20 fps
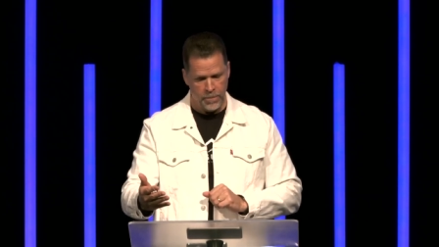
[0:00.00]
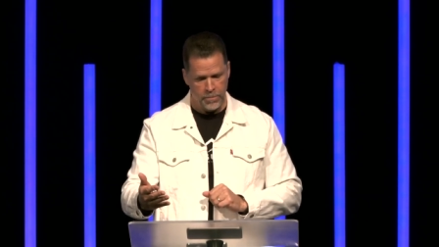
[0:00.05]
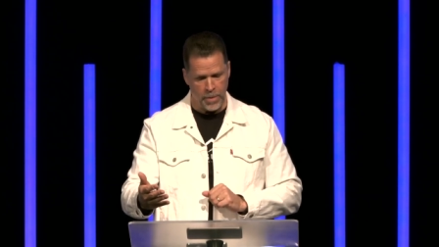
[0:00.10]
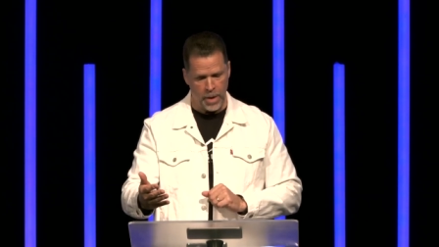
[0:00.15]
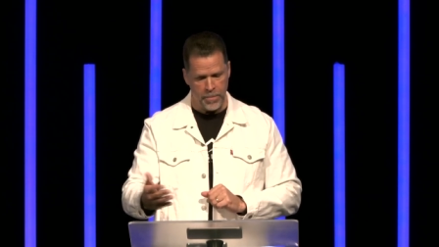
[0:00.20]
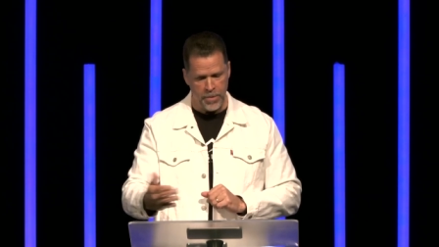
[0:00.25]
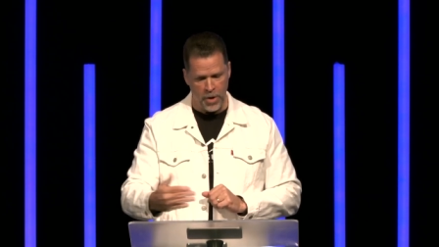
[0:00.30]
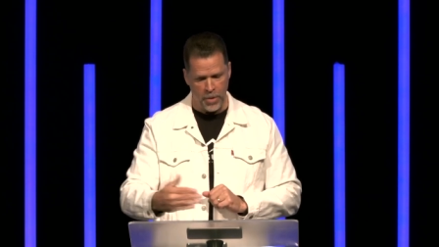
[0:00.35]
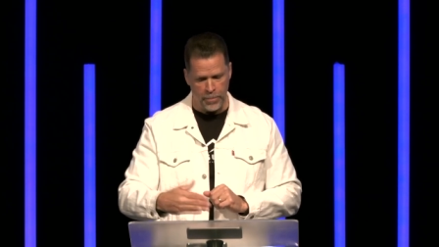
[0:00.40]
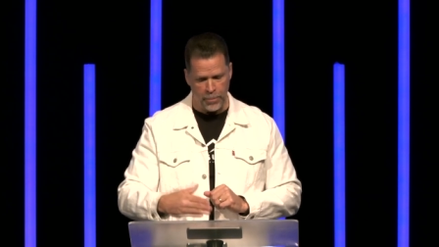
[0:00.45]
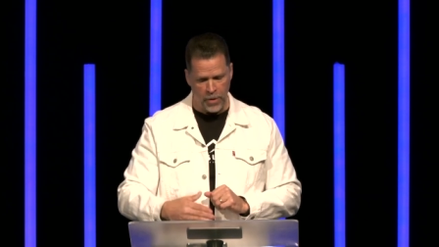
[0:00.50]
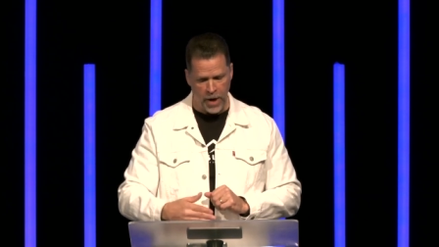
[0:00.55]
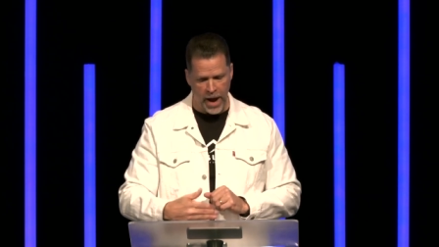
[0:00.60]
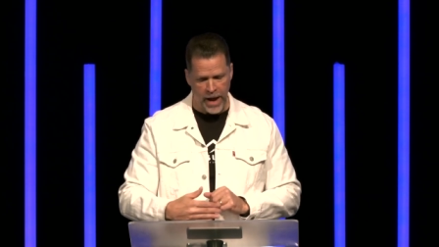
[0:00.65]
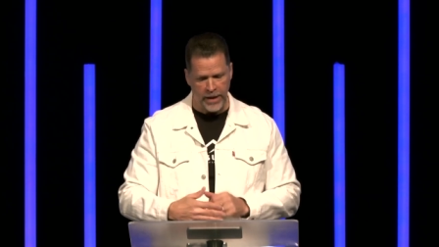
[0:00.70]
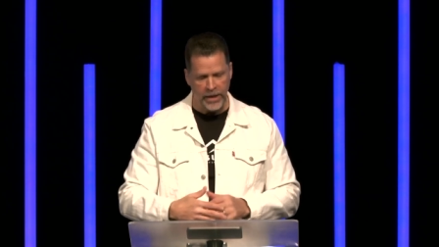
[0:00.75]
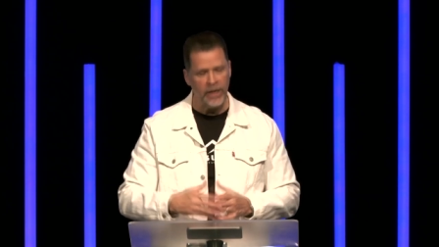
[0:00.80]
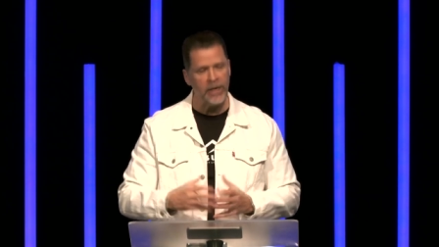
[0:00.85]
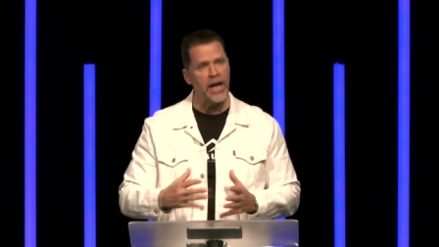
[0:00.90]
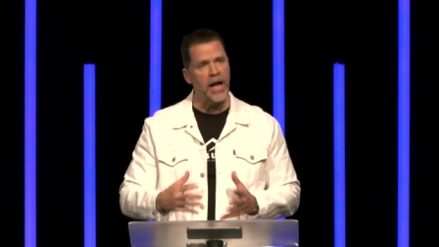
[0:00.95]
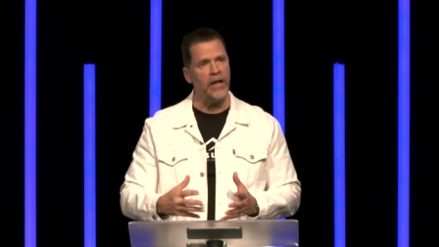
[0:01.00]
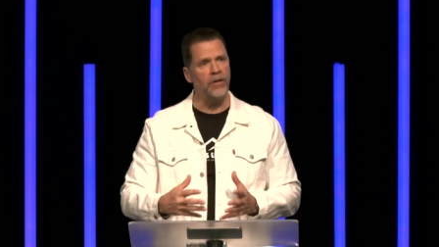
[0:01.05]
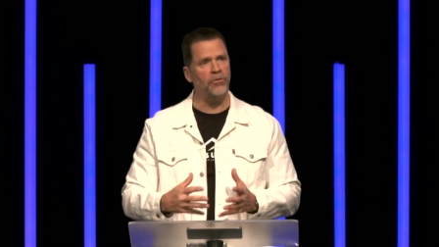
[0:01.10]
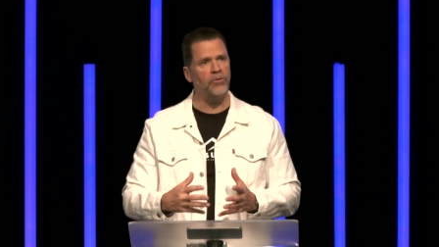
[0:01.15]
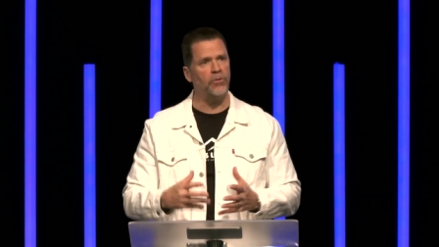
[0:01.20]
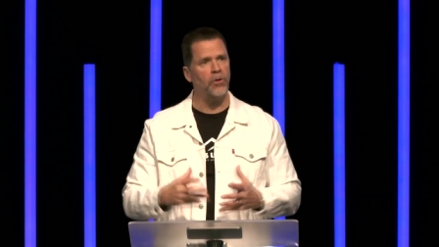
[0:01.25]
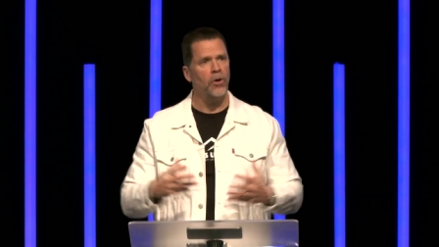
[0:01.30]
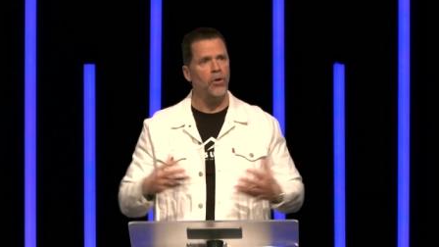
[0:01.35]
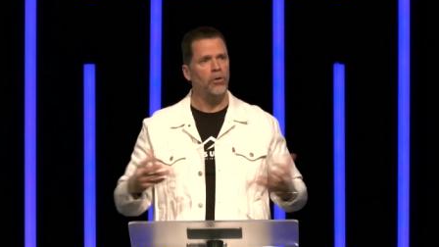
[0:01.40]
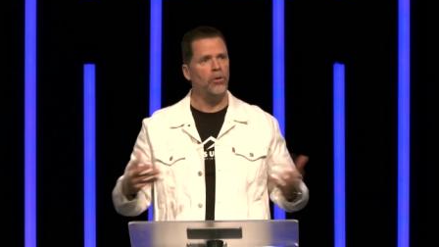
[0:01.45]
Maybe you're praying
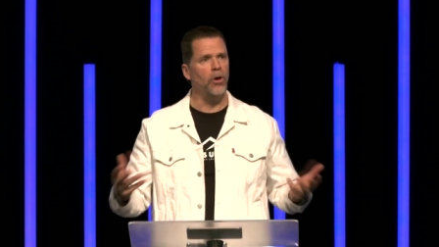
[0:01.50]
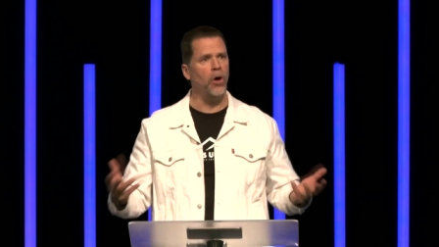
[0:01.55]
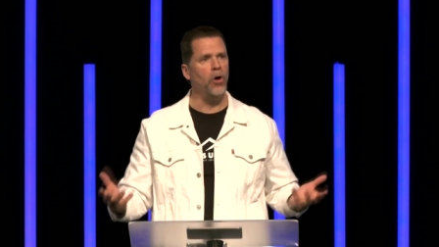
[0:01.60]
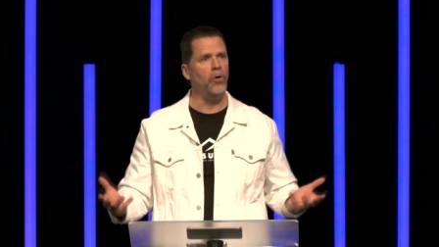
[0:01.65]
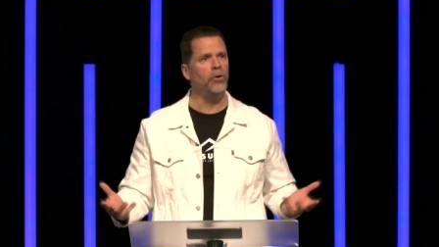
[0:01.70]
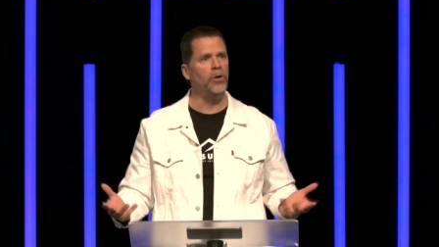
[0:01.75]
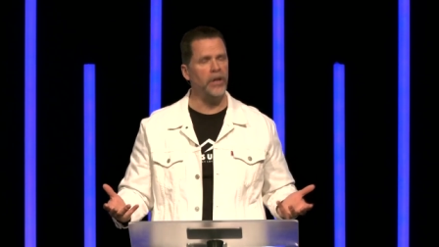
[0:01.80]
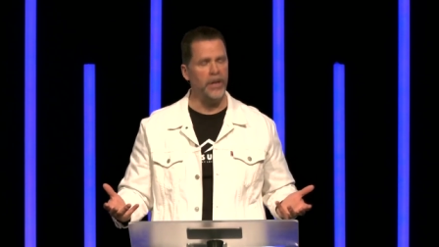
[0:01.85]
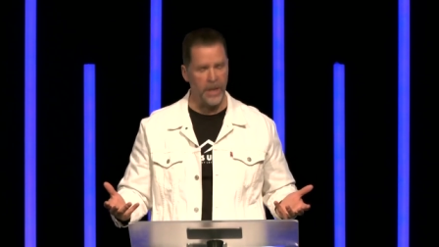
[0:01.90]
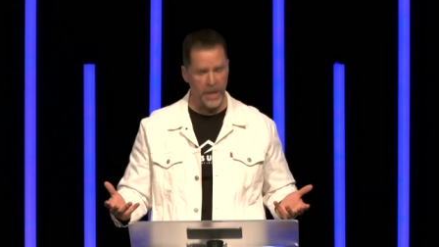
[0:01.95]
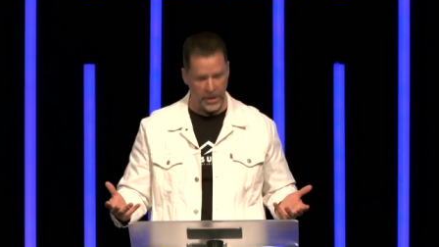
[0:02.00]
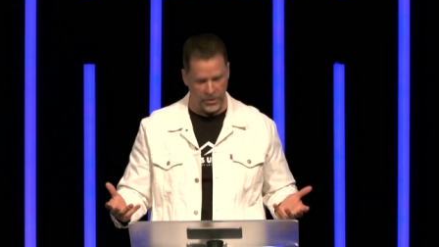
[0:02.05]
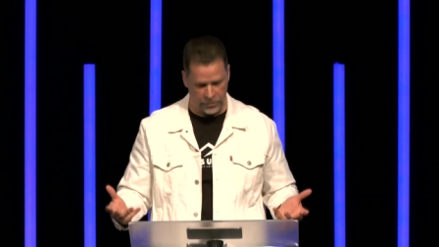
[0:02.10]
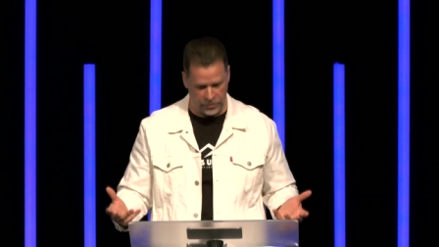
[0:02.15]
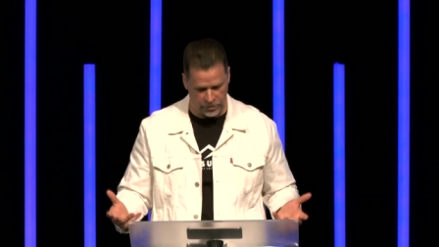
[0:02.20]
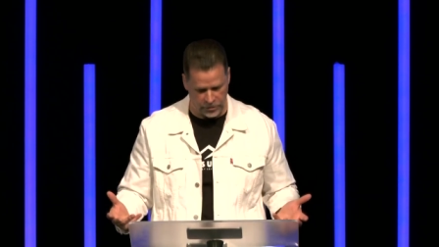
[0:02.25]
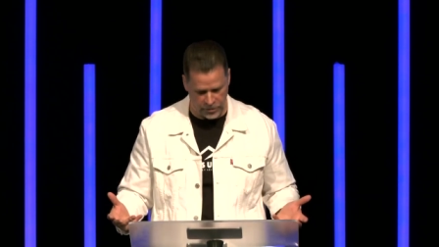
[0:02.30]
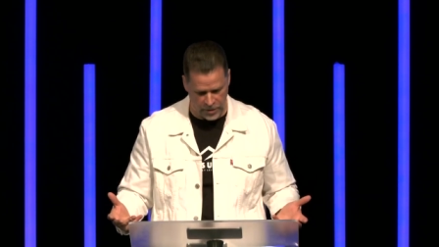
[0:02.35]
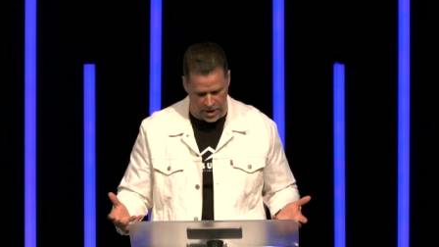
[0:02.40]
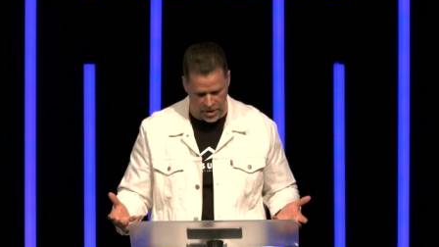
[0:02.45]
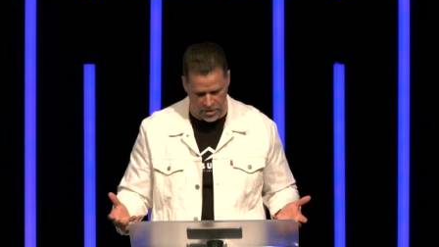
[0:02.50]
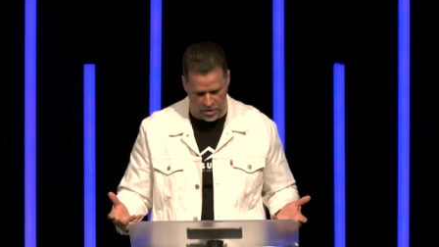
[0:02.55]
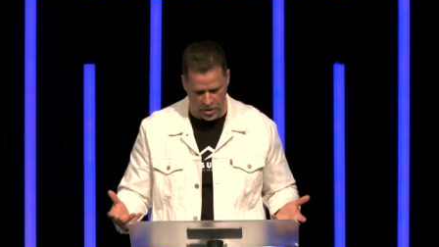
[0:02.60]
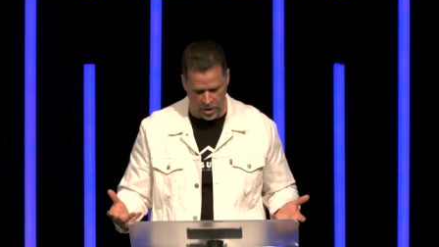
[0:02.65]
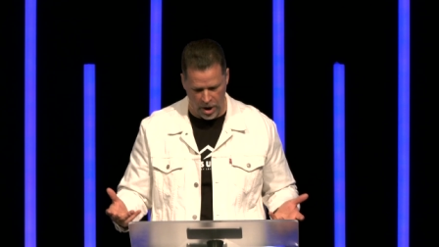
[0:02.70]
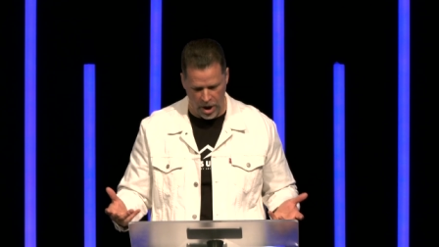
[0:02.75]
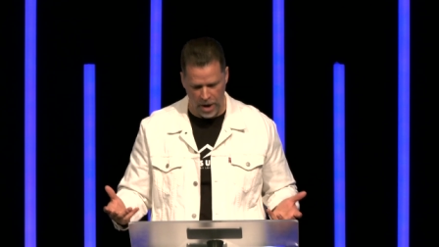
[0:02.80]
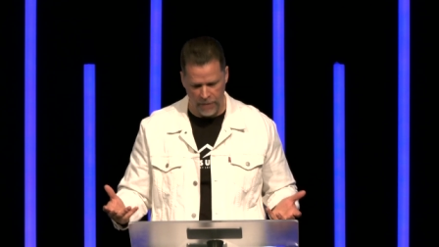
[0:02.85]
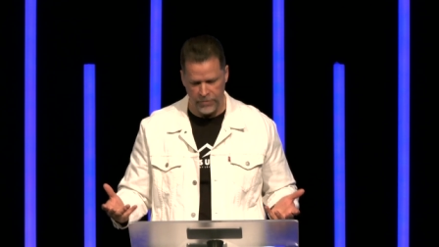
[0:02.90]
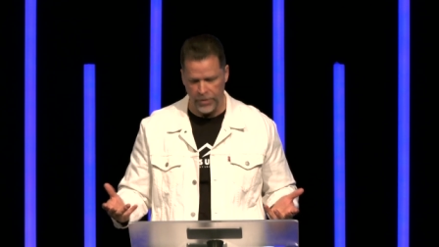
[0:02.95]
against loneliness in your
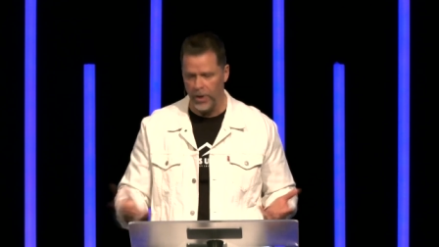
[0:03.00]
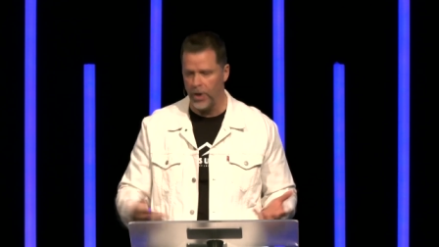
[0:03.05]
life,